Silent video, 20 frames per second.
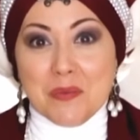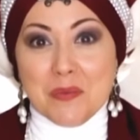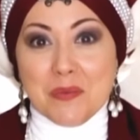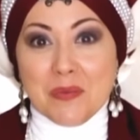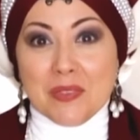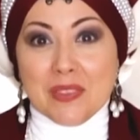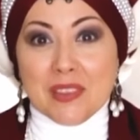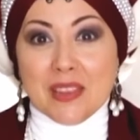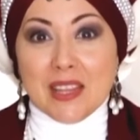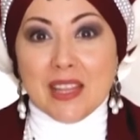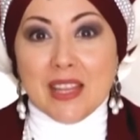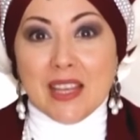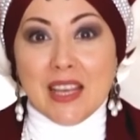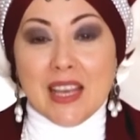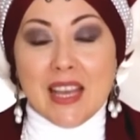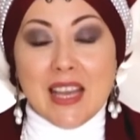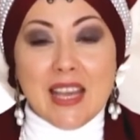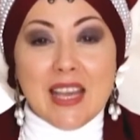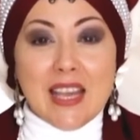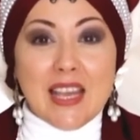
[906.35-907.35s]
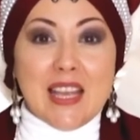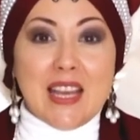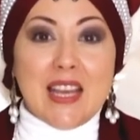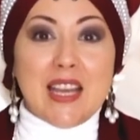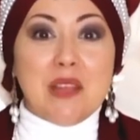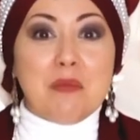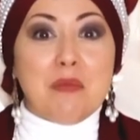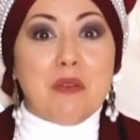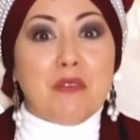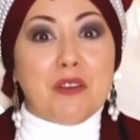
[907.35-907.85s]
or
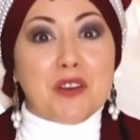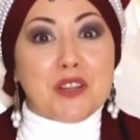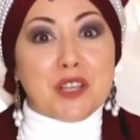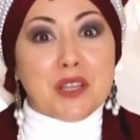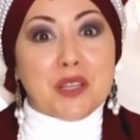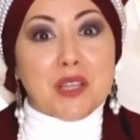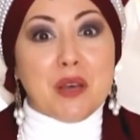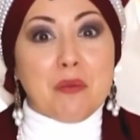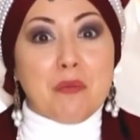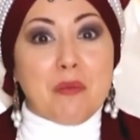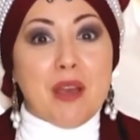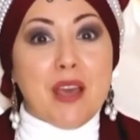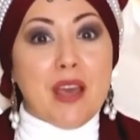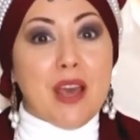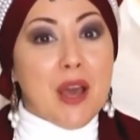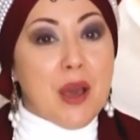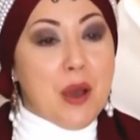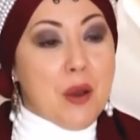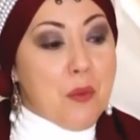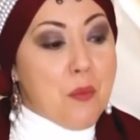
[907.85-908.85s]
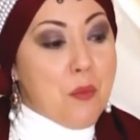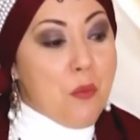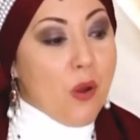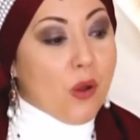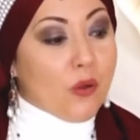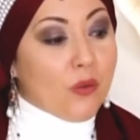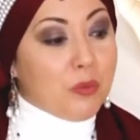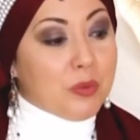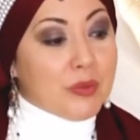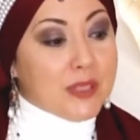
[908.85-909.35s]
your anome could be
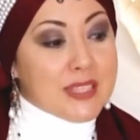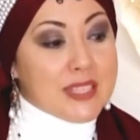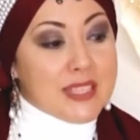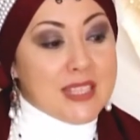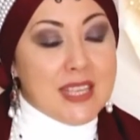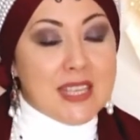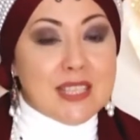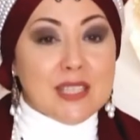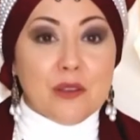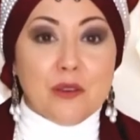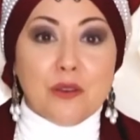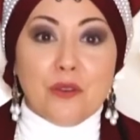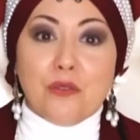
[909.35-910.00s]
embodied